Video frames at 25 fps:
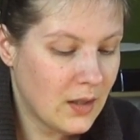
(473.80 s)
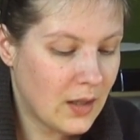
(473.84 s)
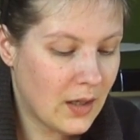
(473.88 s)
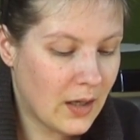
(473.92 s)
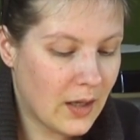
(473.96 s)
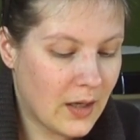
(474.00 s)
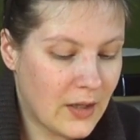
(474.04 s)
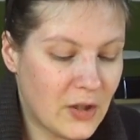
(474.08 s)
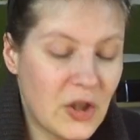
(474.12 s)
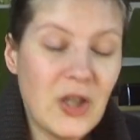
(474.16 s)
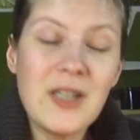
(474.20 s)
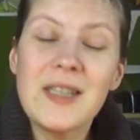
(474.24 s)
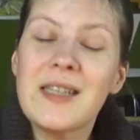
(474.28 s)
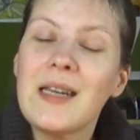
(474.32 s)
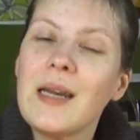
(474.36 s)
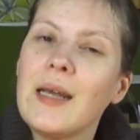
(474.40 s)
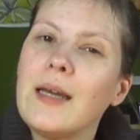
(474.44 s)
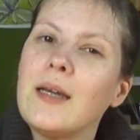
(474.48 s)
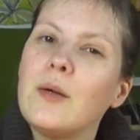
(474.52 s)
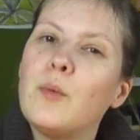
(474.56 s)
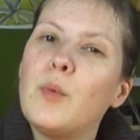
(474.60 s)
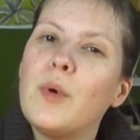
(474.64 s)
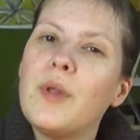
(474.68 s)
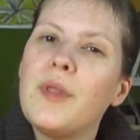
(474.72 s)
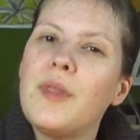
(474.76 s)
Just
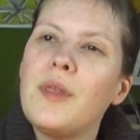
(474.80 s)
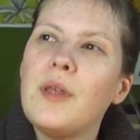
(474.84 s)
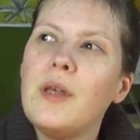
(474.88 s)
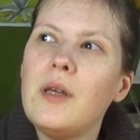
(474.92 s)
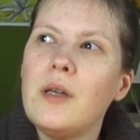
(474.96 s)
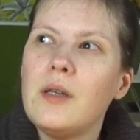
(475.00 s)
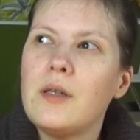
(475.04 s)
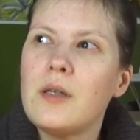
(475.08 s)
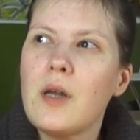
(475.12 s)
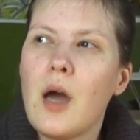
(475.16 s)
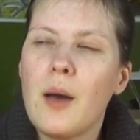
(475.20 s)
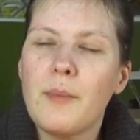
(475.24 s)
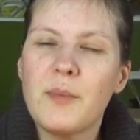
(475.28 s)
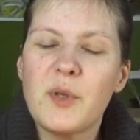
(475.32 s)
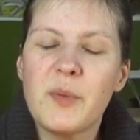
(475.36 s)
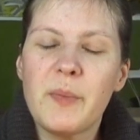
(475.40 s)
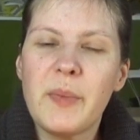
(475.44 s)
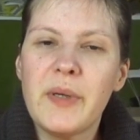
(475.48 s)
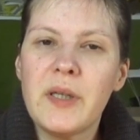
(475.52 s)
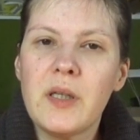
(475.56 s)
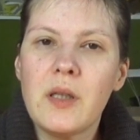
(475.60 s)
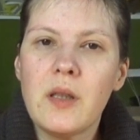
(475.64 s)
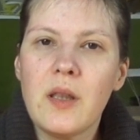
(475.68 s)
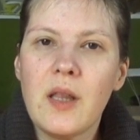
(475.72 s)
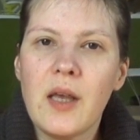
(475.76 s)
like with the
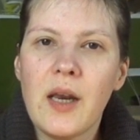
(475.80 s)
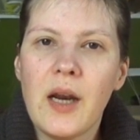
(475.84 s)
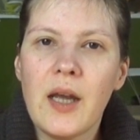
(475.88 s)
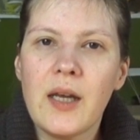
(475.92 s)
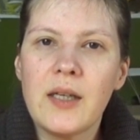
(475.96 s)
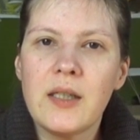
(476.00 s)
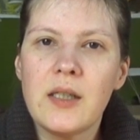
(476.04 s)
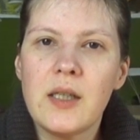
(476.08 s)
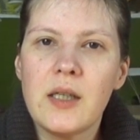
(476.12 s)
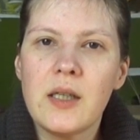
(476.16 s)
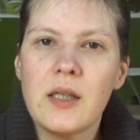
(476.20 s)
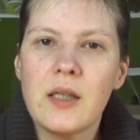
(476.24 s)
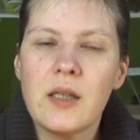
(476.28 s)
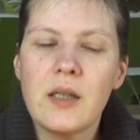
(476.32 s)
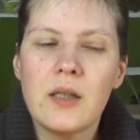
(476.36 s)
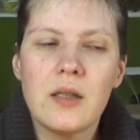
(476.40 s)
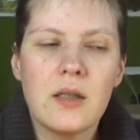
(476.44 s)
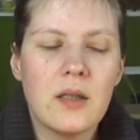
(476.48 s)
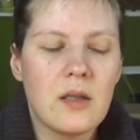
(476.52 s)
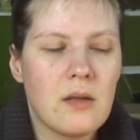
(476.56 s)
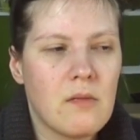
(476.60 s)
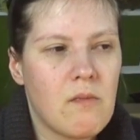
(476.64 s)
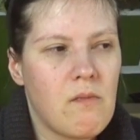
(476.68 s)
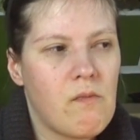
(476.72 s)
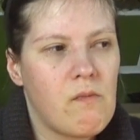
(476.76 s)
topspin that I
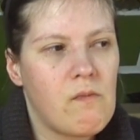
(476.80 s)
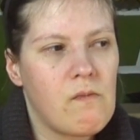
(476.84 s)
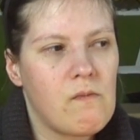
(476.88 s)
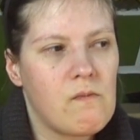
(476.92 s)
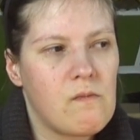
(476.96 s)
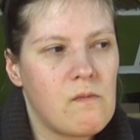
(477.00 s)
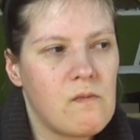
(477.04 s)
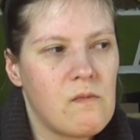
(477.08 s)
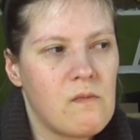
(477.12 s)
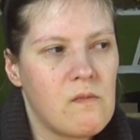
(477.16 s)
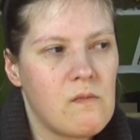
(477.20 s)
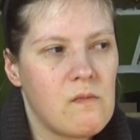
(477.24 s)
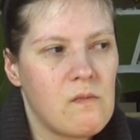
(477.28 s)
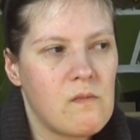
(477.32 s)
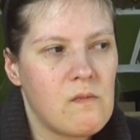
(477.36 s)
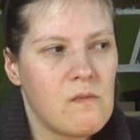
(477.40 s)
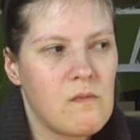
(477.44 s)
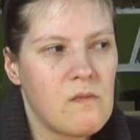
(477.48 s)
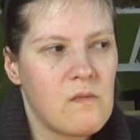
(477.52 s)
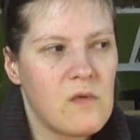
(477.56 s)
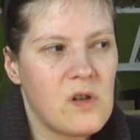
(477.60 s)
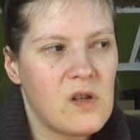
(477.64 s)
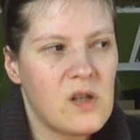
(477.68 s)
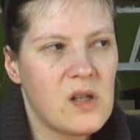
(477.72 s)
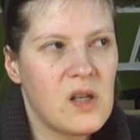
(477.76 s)
did,
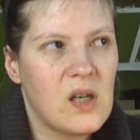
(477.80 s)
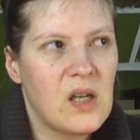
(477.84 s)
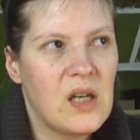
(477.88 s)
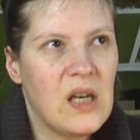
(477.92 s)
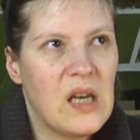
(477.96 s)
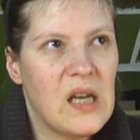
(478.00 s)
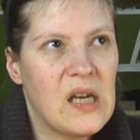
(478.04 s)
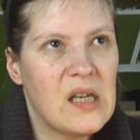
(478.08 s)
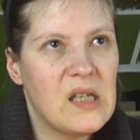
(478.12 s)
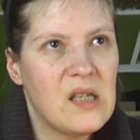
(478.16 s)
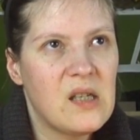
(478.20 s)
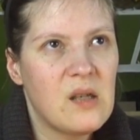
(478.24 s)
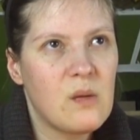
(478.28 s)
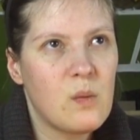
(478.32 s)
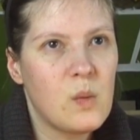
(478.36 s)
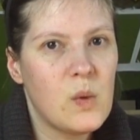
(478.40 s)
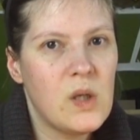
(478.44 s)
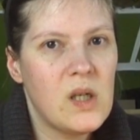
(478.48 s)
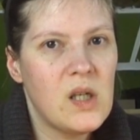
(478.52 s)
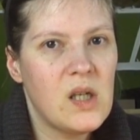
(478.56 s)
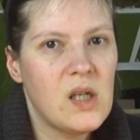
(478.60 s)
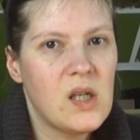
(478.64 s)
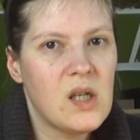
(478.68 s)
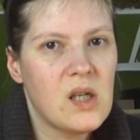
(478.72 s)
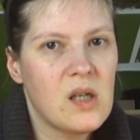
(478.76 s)
was it last
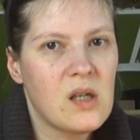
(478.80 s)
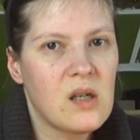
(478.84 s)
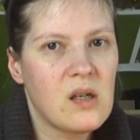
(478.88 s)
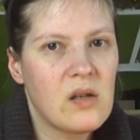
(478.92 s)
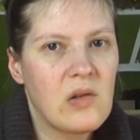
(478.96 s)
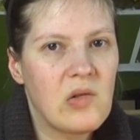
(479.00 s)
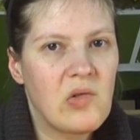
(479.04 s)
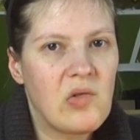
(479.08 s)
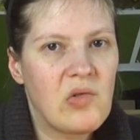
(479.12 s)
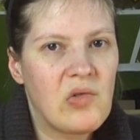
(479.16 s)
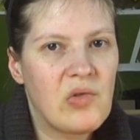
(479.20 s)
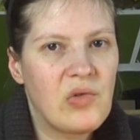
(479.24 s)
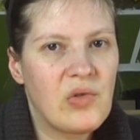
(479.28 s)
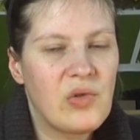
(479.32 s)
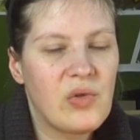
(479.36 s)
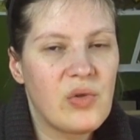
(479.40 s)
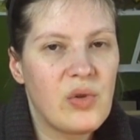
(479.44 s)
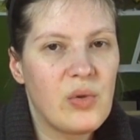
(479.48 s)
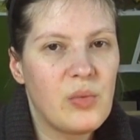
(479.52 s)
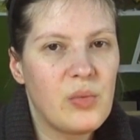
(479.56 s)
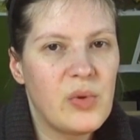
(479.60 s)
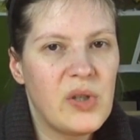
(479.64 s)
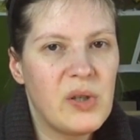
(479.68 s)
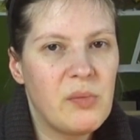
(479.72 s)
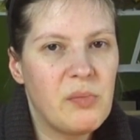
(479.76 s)
week or
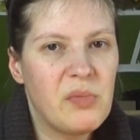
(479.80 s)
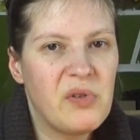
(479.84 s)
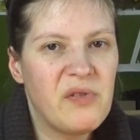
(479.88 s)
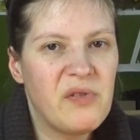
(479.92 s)
the week